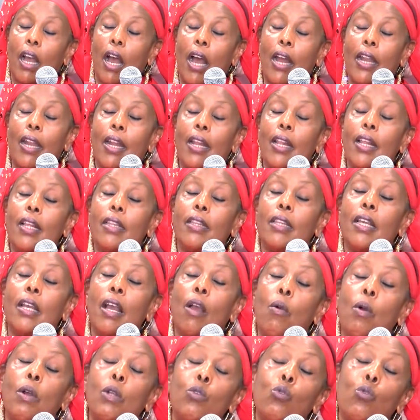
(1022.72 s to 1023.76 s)
And another thing I
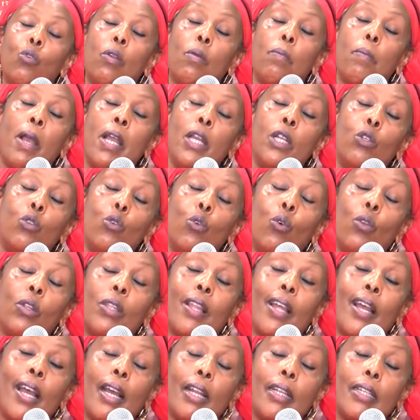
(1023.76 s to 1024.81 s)
want to remind you on
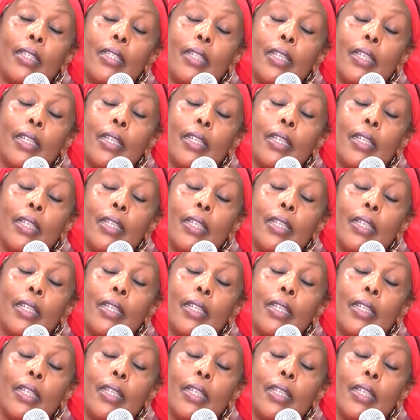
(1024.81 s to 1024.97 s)
that